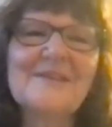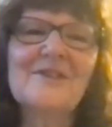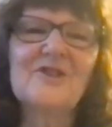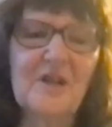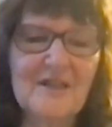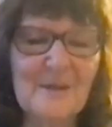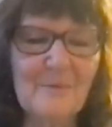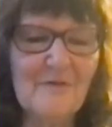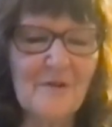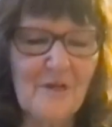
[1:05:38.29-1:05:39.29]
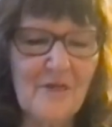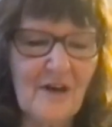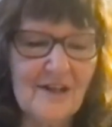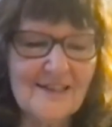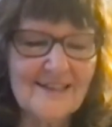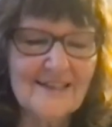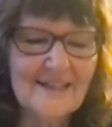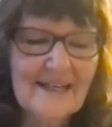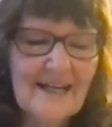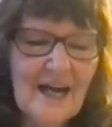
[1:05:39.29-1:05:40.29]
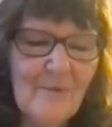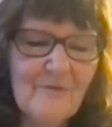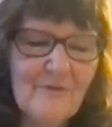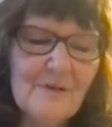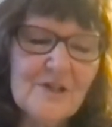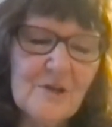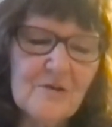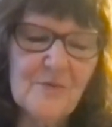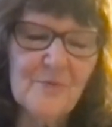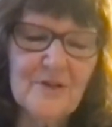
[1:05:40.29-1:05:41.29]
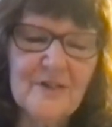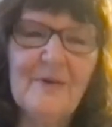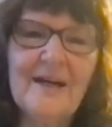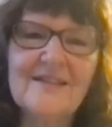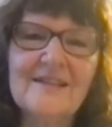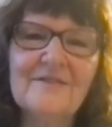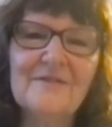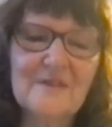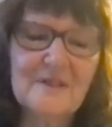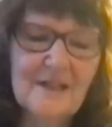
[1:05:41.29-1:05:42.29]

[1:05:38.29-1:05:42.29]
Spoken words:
share some of your thoughts from a donor perspective.